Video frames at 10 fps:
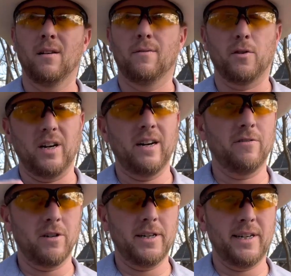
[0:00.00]
for
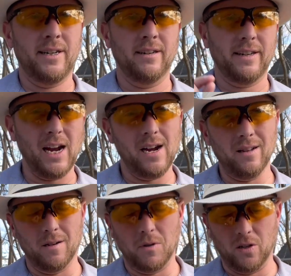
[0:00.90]
every
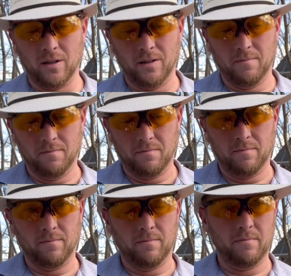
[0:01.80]
caliber
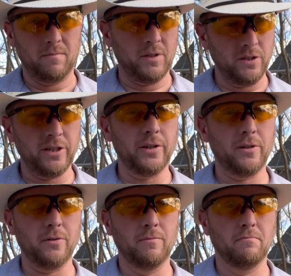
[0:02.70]
you
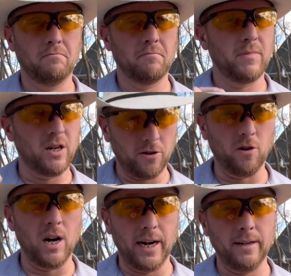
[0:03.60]
do a
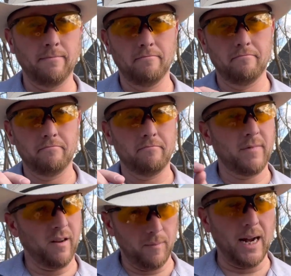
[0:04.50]
grain
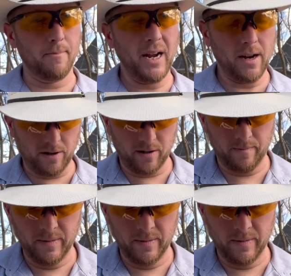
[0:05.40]
of black powder.